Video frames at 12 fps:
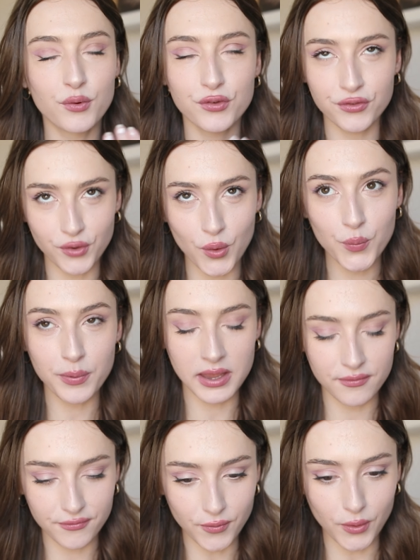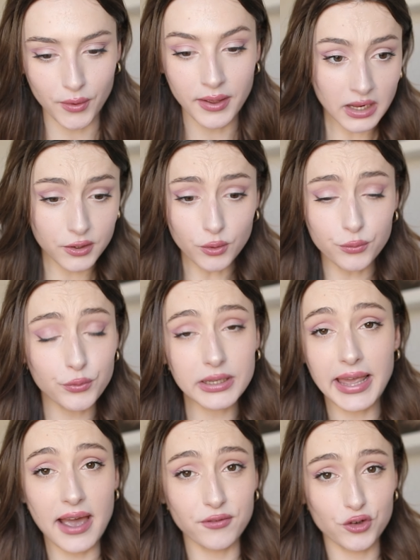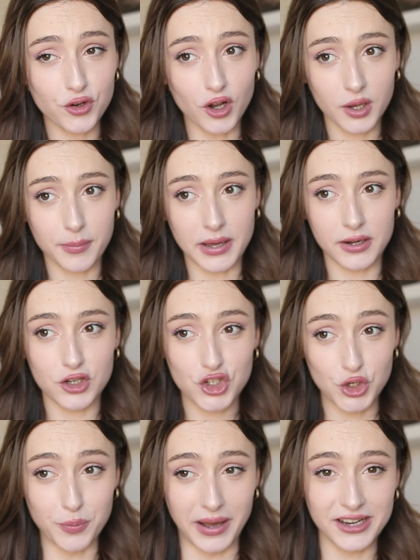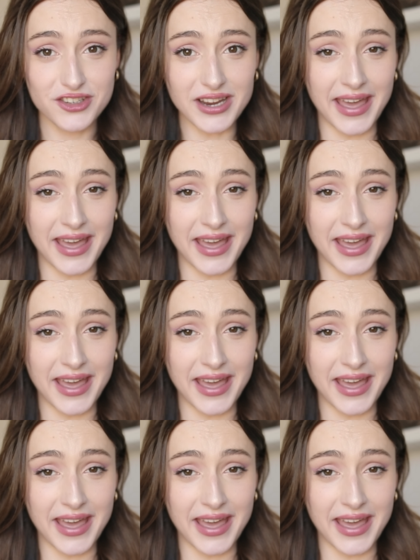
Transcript: was so painful. I don't really have to talk about it too much.